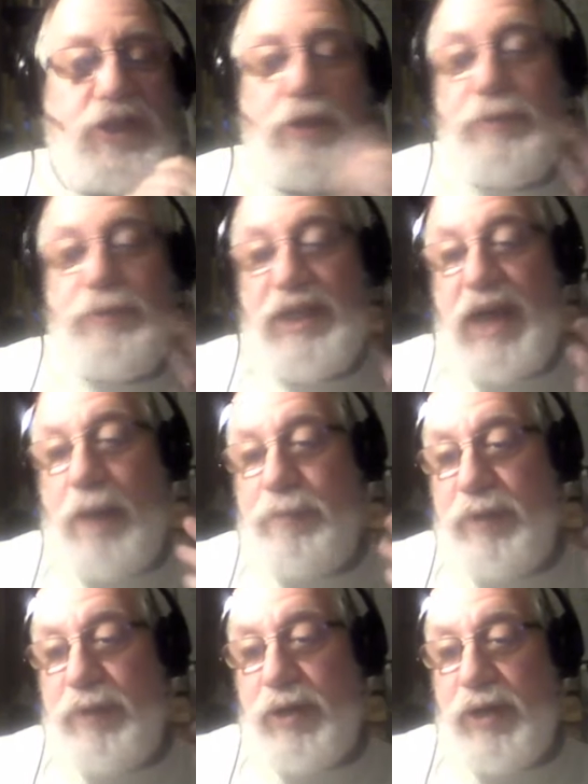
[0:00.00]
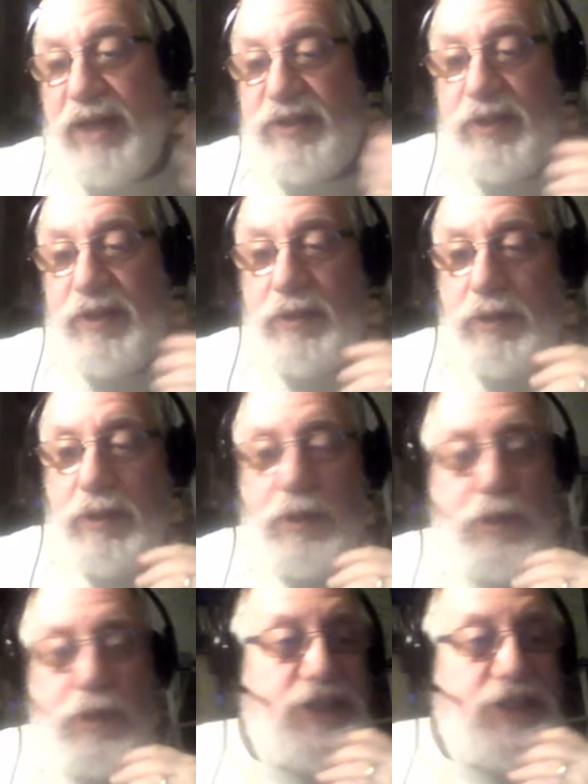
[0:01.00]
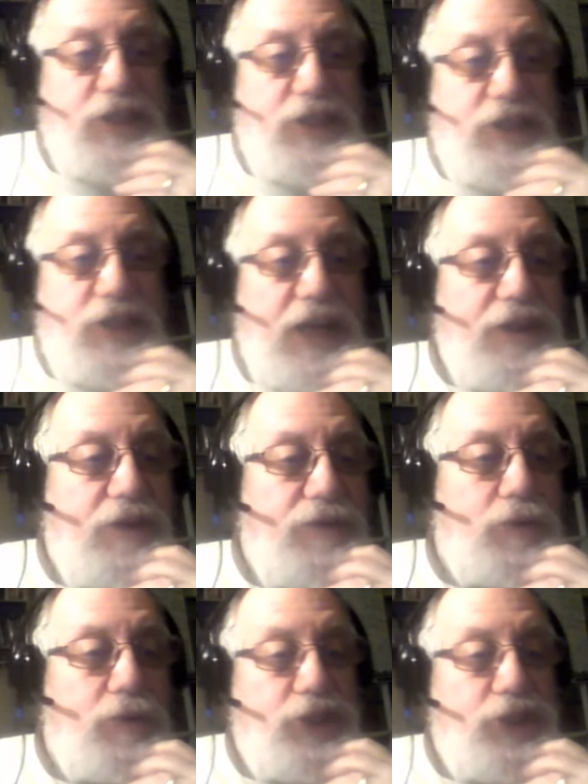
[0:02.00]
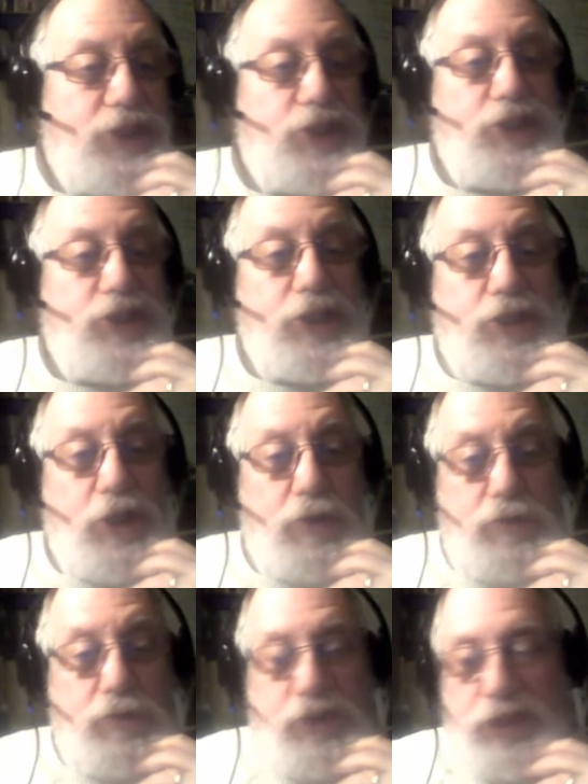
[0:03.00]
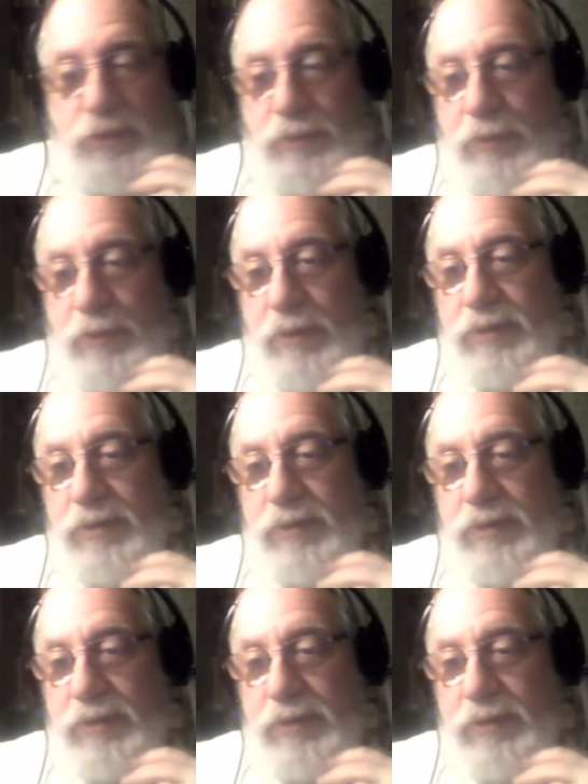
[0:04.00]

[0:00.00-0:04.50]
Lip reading: Sorry, mikaperet. The death of the righteous atones.